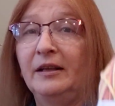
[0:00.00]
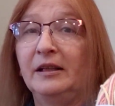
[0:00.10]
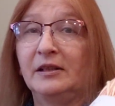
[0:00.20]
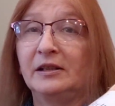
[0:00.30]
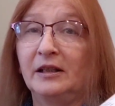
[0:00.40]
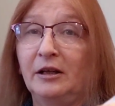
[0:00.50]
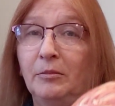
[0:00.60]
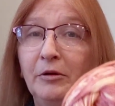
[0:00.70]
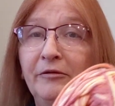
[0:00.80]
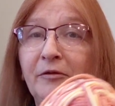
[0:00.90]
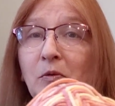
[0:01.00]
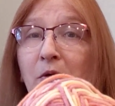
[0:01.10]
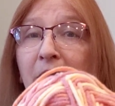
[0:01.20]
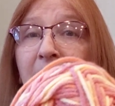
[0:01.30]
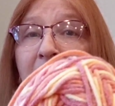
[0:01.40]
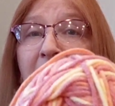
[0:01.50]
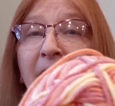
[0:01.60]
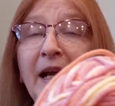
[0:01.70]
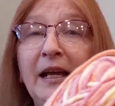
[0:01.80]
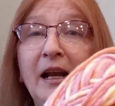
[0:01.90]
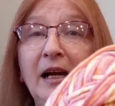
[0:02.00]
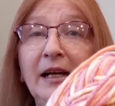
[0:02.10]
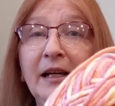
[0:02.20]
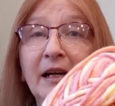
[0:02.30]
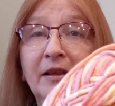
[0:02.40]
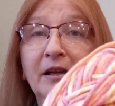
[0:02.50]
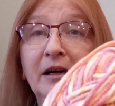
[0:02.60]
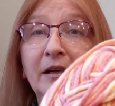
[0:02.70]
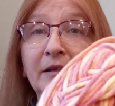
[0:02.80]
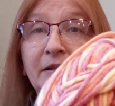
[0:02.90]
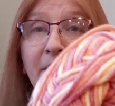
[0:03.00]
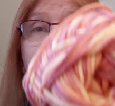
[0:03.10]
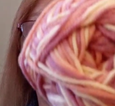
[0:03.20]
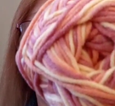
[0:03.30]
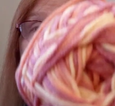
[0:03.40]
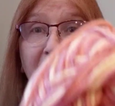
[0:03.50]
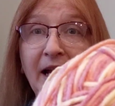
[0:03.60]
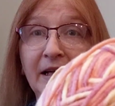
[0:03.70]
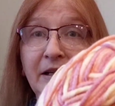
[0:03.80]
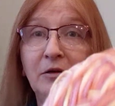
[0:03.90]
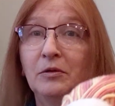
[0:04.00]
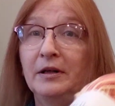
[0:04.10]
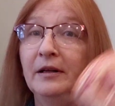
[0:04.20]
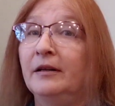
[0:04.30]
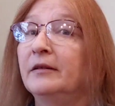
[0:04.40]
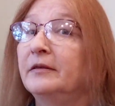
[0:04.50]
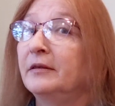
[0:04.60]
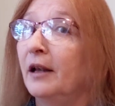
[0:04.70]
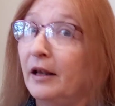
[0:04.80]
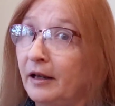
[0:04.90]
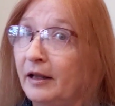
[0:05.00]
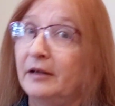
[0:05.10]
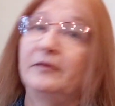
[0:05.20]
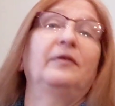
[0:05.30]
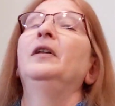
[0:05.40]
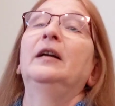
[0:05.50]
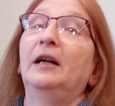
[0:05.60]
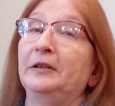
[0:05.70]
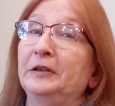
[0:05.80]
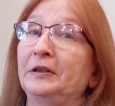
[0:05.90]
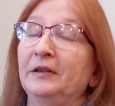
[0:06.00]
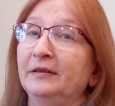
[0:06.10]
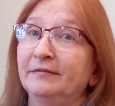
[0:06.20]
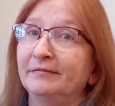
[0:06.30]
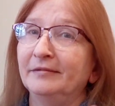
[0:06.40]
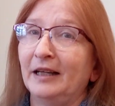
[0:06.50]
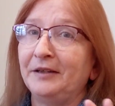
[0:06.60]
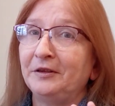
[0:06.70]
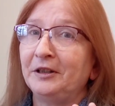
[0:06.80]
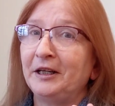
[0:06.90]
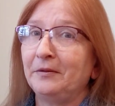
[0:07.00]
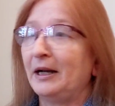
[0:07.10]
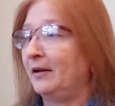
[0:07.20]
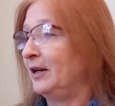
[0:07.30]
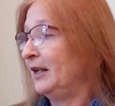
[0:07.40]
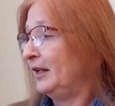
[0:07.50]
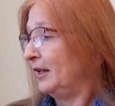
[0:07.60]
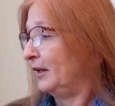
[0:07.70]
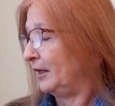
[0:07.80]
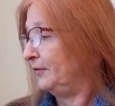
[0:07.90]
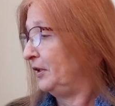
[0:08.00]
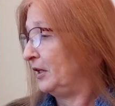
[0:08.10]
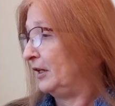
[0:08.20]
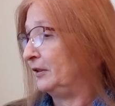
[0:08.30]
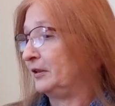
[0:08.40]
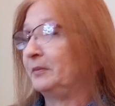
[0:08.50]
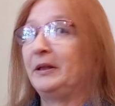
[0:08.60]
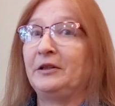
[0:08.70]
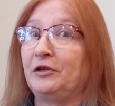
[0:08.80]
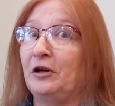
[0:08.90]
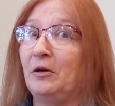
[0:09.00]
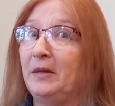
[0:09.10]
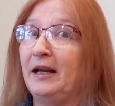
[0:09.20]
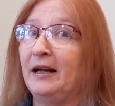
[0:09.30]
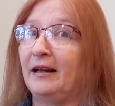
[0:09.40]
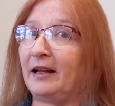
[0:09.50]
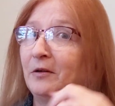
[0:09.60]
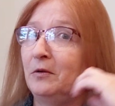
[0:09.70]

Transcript: and this is a number 4, and I got the color of candy corn. Love the color, not even gonna kid around, love the color because you know me, I like